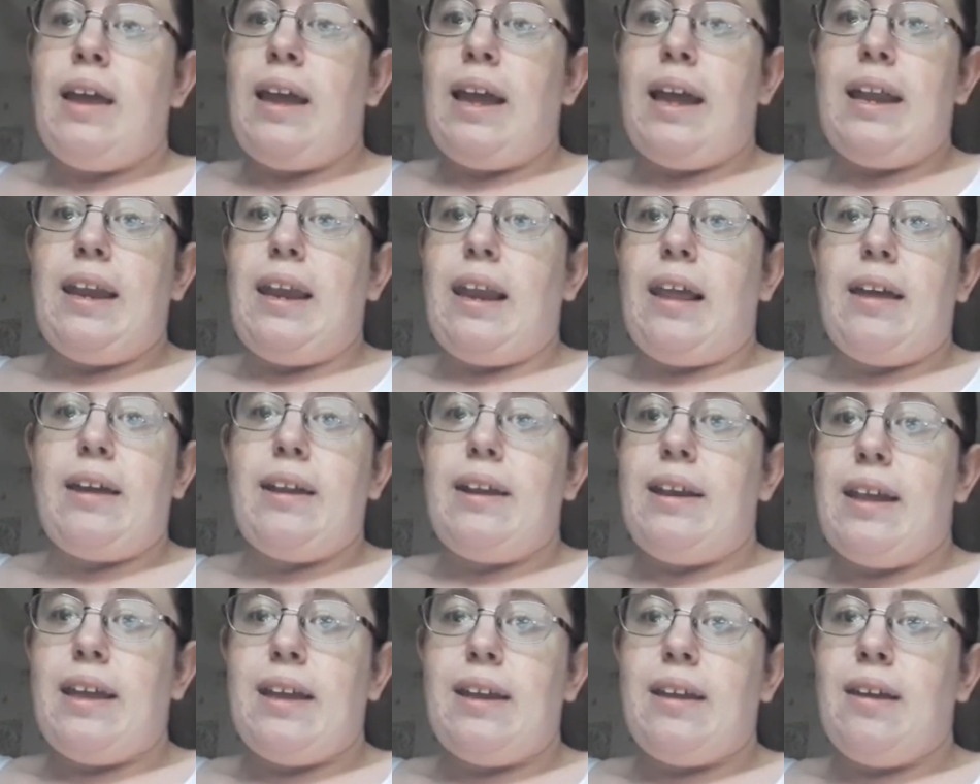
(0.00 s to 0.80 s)

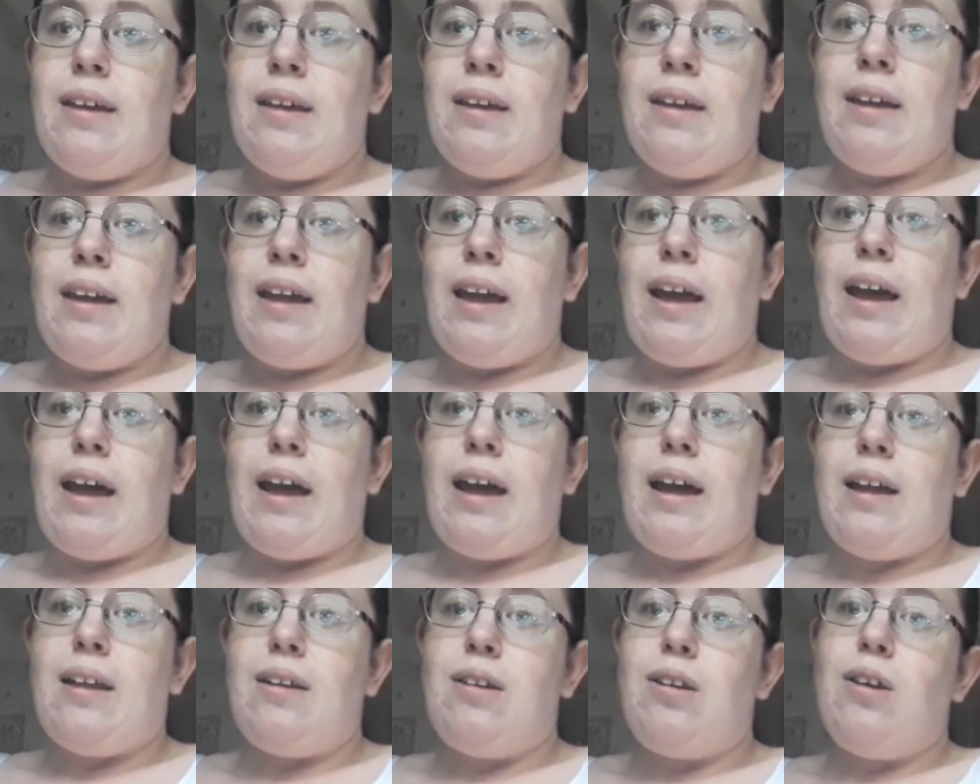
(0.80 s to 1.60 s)
enlightening
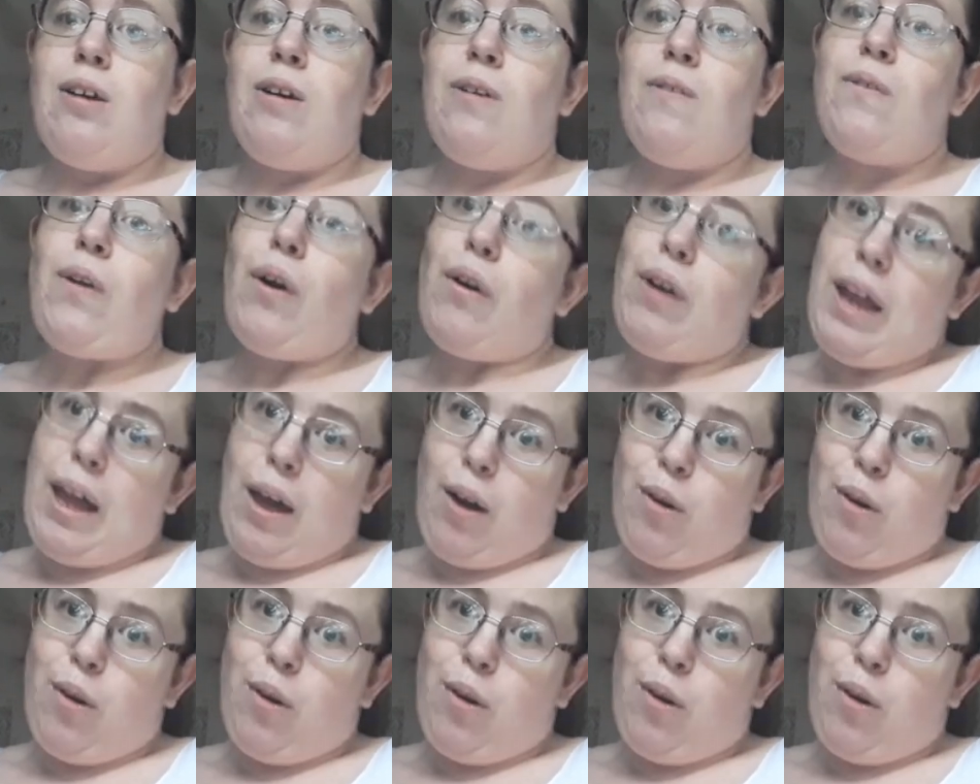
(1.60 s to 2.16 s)
and very